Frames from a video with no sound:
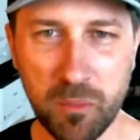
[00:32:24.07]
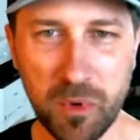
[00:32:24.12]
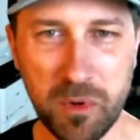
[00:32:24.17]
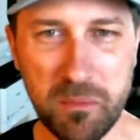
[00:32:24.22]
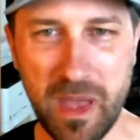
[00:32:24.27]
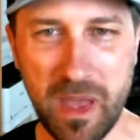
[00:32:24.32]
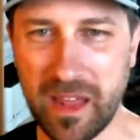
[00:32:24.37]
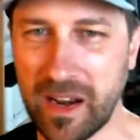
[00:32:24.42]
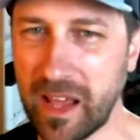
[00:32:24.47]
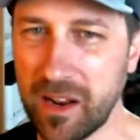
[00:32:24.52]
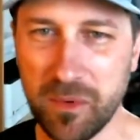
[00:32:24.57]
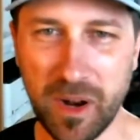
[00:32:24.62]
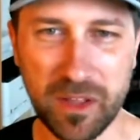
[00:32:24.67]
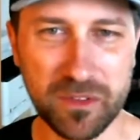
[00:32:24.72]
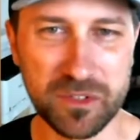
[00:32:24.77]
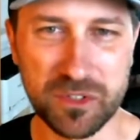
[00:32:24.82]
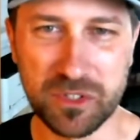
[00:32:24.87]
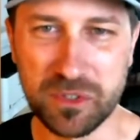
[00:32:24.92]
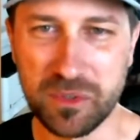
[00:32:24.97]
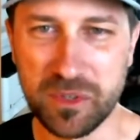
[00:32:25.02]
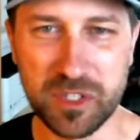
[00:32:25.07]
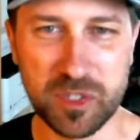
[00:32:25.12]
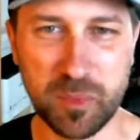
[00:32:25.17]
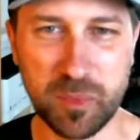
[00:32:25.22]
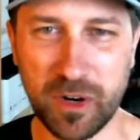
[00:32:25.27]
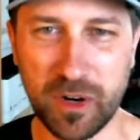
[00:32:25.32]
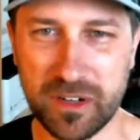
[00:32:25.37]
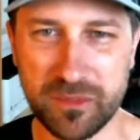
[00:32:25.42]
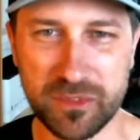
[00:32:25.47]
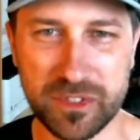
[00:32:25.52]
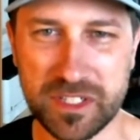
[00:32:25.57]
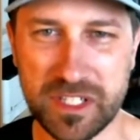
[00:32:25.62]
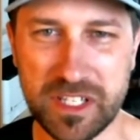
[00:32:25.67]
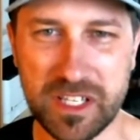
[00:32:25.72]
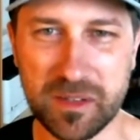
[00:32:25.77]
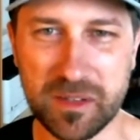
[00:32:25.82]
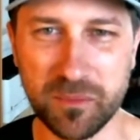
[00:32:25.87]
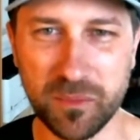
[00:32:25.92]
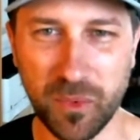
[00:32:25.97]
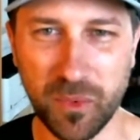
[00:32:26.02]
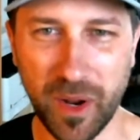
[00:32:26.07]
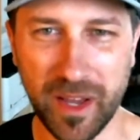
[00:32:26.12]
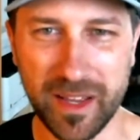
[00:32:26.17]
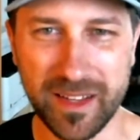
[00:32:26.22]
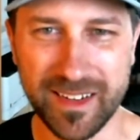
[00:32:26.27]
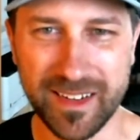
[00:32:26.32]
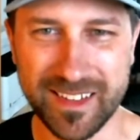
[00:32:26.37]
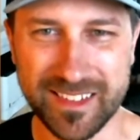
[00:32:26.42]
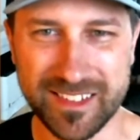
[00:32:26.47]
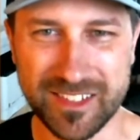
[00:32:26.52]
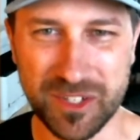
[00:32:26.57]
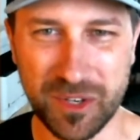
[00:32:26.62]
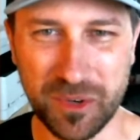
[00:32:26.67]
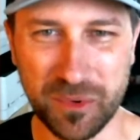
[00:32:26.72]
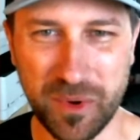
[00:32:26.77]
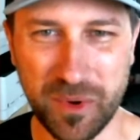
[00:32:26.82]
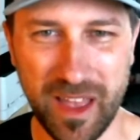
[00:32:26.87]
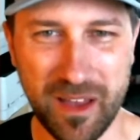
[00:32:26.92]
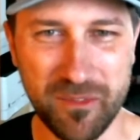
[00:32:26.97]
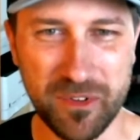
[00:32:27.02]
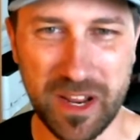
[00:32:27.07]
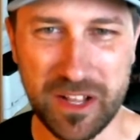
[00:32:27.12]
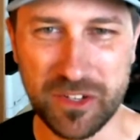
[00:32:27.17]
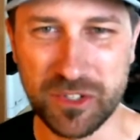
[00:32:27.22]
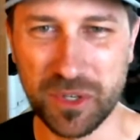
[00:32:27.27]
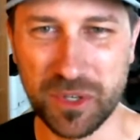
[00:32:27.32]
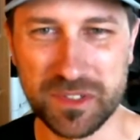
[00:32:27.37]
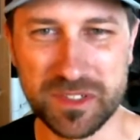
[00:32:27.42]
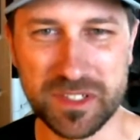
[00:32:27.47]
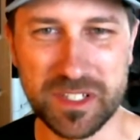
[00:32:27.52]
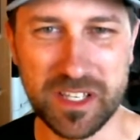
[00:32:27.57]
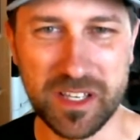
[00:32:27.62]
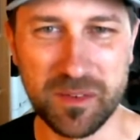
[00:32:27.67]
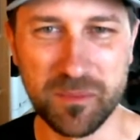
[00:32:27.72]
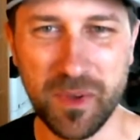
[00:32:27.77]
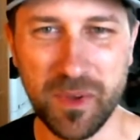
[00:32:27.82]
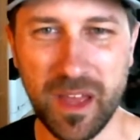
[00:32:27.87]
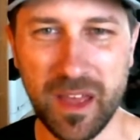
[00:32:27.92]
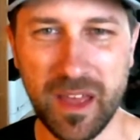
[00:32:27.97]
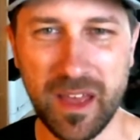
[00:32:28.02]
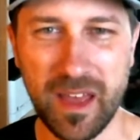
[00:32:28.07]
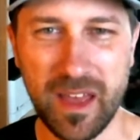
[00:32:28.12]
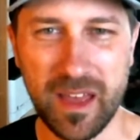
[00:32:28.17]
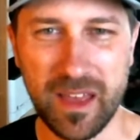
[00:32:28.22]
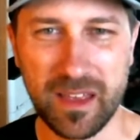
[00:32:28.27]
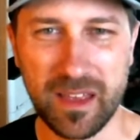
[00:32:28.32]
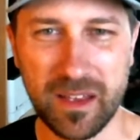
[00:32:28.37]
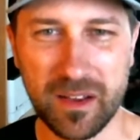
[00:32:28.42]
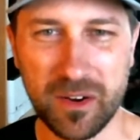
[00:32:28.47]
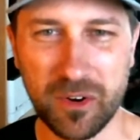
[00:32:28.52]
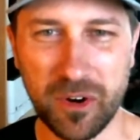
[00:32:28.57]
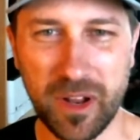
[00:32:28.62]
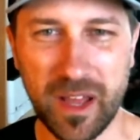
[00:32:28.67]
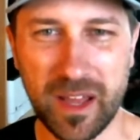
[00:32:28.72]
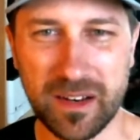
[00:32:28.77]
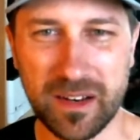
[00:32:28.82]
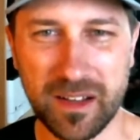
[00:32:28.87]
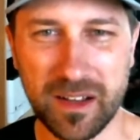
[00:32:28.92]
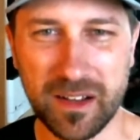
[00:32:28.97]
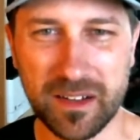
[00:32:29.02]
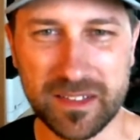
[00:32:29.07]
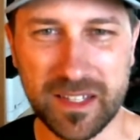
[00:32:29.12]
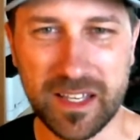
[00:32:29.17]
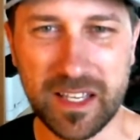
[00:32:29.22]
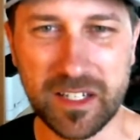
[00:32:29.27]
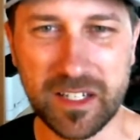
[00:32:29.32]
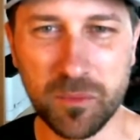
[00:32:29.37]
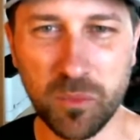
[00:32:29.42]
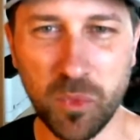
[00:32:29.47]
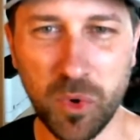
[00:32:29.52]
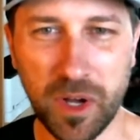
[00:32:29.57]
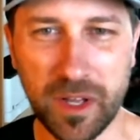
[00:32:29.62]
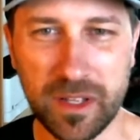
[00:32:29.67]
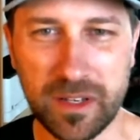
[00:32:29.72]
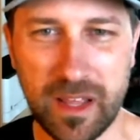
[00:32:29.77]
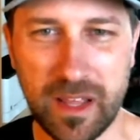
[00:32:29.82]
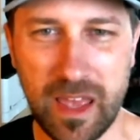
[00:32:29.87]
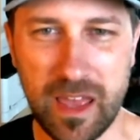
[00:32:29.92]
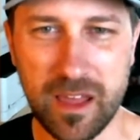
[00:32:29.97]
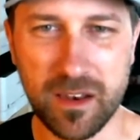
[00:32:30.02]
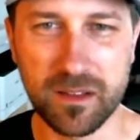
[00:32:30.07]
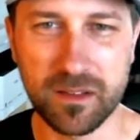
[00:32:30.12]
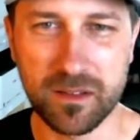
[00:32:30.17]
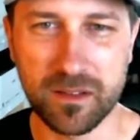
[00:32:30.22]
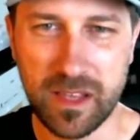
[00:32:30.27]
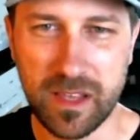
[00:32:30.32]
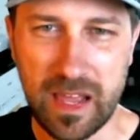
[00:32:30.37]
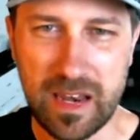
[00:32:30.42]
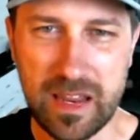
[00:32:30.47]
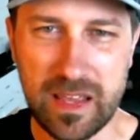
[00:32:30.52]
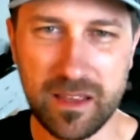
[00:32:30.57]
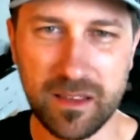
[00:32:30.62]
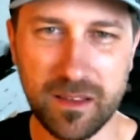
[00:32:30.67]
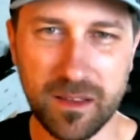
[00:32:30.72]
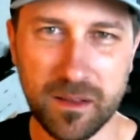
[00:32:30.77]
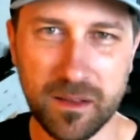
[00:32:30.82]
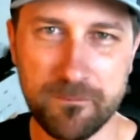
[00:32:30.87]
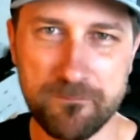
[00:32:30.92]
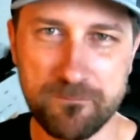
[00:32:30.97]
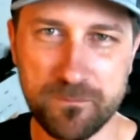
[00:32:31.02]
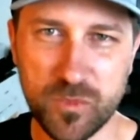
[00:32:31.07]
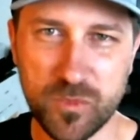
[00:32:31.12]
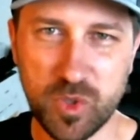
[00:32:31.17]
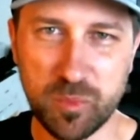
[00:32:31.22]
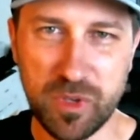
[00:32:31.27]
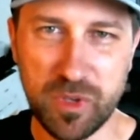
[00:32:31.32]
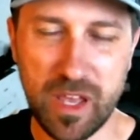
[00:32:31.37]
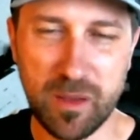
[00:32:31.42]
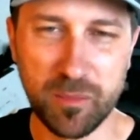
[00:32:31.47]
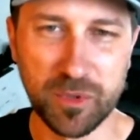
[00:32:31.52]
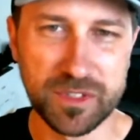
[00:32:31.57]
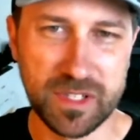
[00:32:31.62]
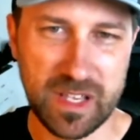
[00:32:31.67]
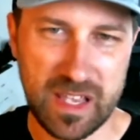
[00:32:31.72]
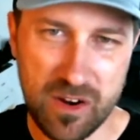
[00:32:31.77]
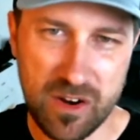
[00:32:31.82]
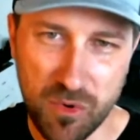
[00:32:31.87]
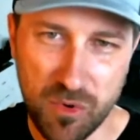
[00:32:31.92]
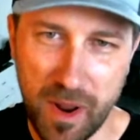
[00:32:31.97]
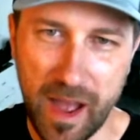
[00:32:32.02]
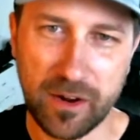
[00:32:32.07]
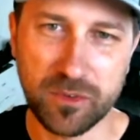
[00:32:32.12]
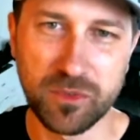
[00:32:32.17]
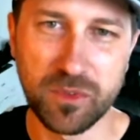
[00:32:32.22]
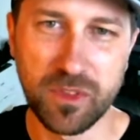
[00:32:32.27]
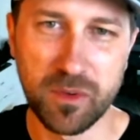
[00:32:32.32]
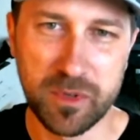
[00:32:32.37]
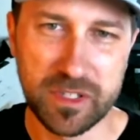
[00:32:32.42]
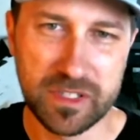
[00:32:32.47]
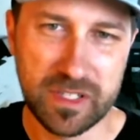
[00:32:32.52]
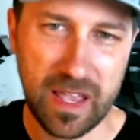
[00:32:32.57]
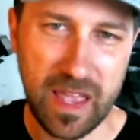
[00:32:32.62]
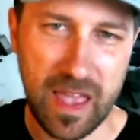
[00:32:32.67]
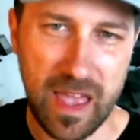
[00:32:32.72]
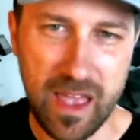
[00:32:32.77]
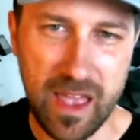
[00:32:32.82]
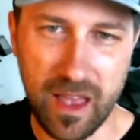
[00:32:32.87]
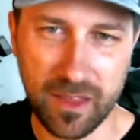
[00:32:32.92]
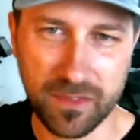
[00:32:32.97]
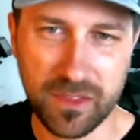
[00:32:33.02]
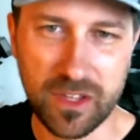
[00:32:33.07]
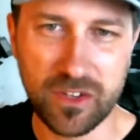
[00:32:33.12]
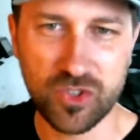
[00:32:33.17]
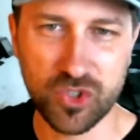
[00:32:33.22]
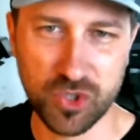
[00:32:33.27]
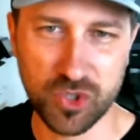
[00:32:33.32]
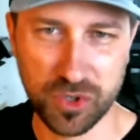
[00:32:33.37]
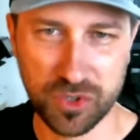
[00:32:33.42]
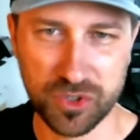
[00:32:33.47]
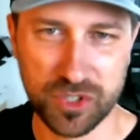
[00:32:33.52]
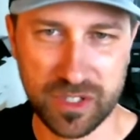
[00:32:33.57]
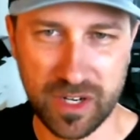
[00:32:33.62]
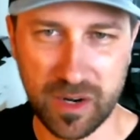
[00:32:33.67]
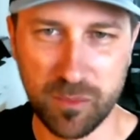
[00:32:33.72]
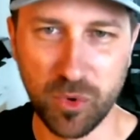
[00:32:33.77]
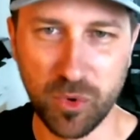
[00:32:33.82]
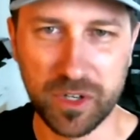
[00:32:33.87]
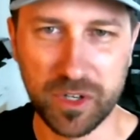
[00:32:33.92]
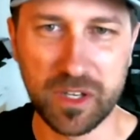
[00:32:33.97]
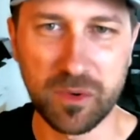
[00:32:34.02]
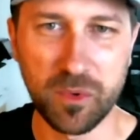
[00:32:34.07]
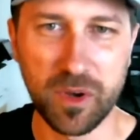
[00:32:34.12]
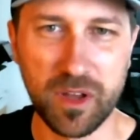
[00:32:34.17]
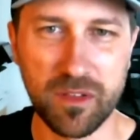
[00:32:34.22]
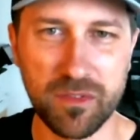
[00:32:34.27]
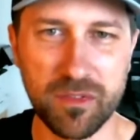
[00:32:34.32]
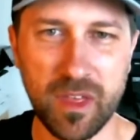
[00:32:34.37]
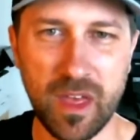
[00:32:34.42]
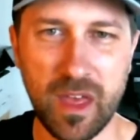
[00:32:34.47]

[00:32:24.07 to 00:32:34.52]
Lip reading: But man, I'd rather do it as part of a team, right? And so we have an HR team here at Kingdom One, and getting to be able to interact with them and say, hey, at this church that I'm working with,